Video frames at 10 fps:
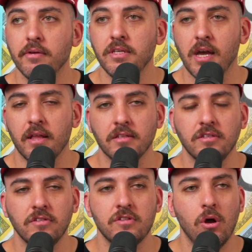Yeah, this
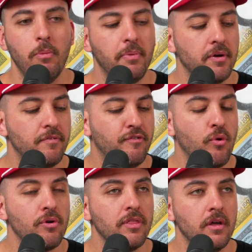is dope, but
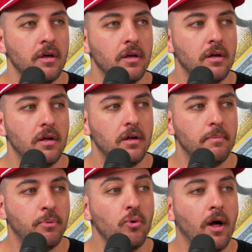for the
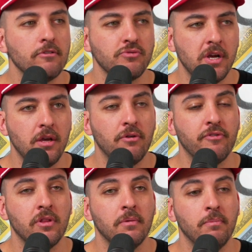Pool House Radio,
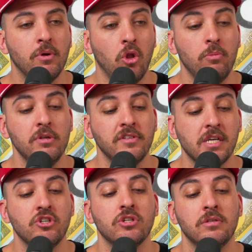for the
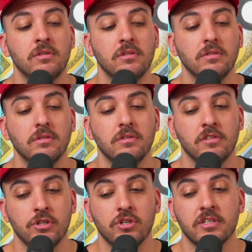globalization
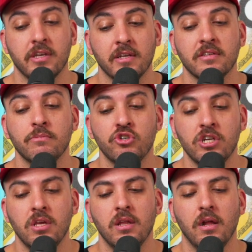Sirius XM
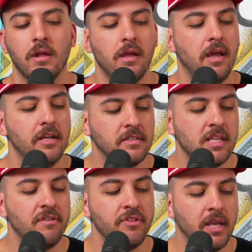shit, it's
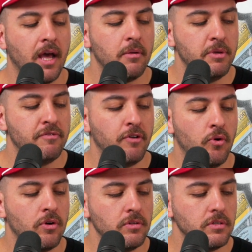definitely got to be
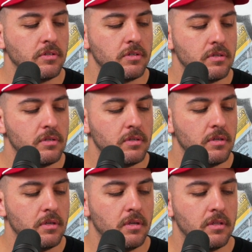vocals.
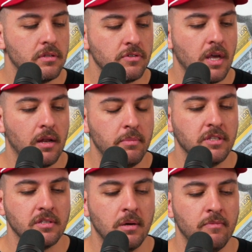There's got to be
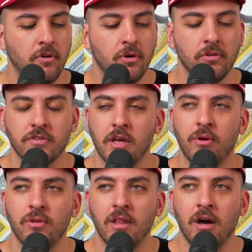some vocals. They
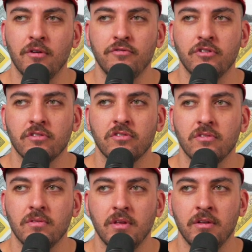don't love just
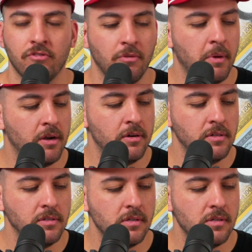instrumental.